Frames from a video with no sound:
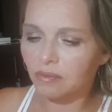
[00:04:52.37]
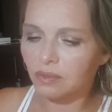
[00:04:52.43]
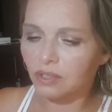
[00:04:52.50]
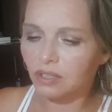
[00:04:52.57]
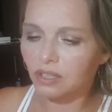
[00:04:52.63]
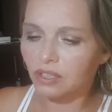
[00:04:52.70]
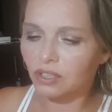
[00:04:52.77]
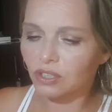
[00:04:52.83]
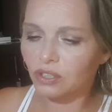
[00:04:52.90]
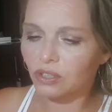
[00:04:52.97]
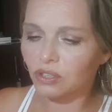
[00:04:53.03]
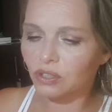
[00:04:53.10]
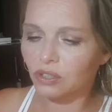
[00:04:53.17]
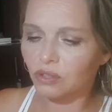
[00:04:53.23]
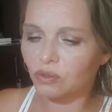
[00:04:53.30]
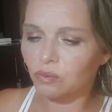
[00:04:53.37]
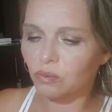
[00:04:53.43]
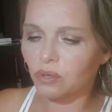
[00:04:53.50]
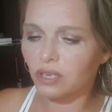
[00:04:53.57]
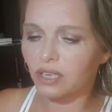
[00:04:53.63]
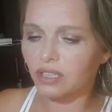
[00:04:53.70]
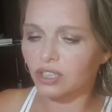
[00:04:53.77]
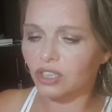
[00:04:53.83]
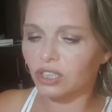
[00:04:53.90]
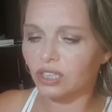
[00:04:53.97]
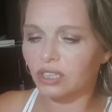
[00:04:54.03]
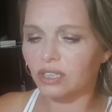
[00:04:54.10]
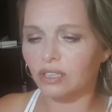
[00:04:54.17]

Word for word: Just swatch it.